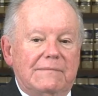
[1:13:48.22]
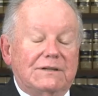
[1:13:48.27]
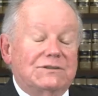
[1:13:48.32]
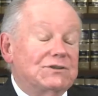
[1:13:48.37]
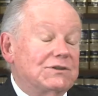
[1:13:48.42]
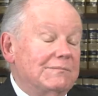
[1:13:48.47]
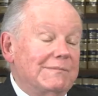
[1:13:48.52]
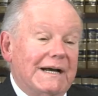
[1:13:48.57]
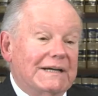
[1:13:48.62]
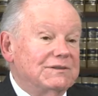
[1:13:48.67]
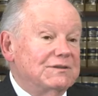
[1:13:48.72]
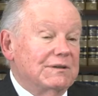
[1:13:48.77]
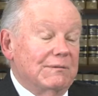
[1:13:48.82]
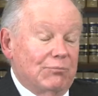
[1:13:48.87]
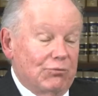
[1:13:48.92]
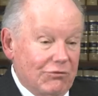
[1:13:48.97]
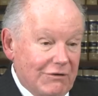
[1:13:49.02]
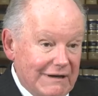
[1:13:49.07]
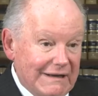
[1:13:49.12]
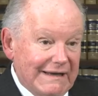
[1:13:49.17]
much to my
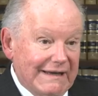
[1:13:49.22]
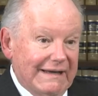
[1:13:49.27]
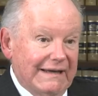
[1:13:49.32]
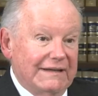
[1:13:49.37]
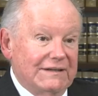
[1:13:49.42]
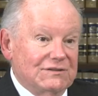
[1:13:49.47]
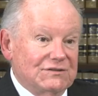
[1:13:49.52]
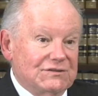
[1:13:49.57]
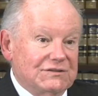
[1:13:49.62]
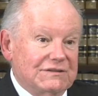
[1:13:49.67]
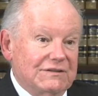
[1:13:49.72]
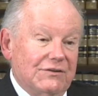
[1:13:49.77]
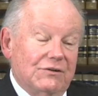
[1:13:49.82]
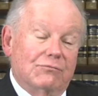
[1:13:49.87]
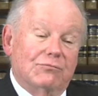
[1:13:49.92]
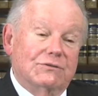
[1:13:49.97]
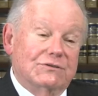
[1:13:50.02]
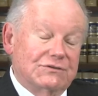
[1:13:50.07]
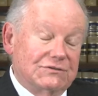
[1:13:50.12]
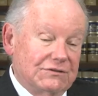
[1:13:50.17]
surprise,
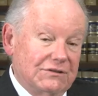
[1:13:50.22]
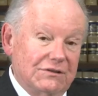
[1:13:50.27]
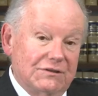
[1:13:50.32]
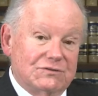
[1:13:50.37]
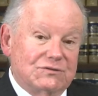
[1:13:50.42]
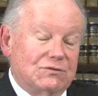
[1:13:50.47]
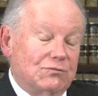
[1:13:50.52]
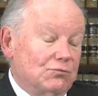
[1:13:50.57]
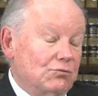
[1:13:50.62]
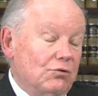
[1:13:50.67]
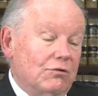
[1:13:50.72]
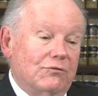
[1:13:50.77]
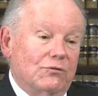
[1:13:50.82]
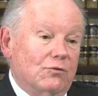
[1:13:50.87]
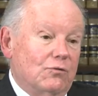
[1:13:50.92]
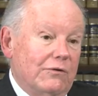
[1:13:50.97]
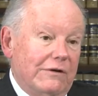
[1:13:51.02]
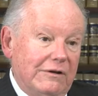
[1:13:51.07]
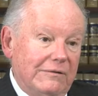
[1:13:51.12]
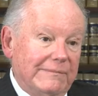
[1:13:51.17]
the results were
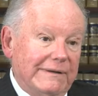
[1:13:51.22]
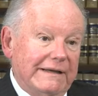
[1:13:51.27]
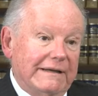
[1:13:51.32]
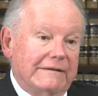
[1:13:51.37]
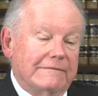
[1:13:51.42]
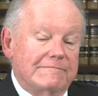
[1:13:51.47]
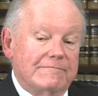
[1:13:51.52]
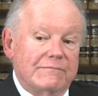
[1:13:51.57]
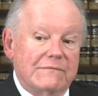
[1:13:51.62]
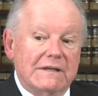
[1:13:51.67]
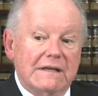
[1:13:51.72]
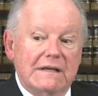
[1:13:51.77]
overwhelming.